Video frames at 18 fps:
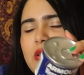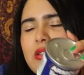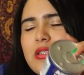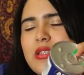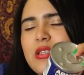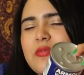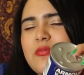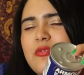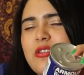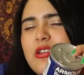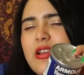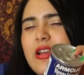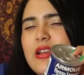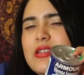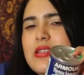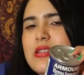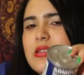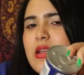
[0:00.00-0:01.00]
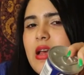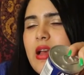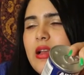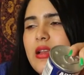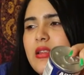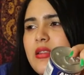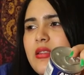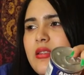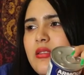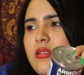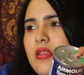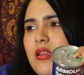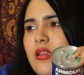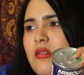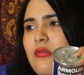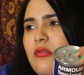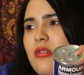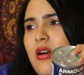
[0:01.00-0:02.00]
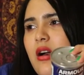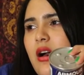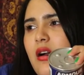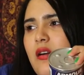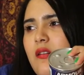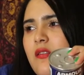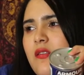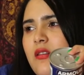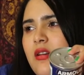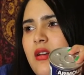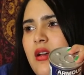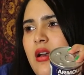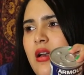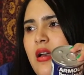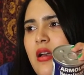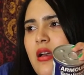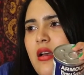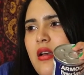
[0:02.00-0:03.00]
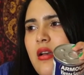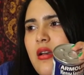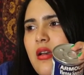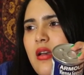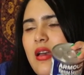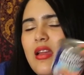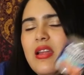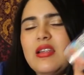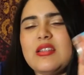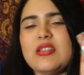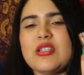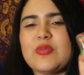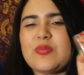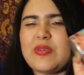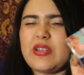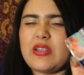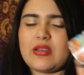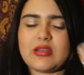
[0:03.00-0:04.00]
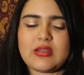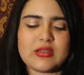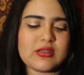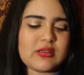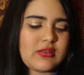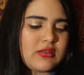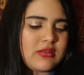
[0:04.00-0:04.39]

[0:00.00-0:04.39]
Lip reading: This is more like a snack that you will have. And yeah. It's just pretty good.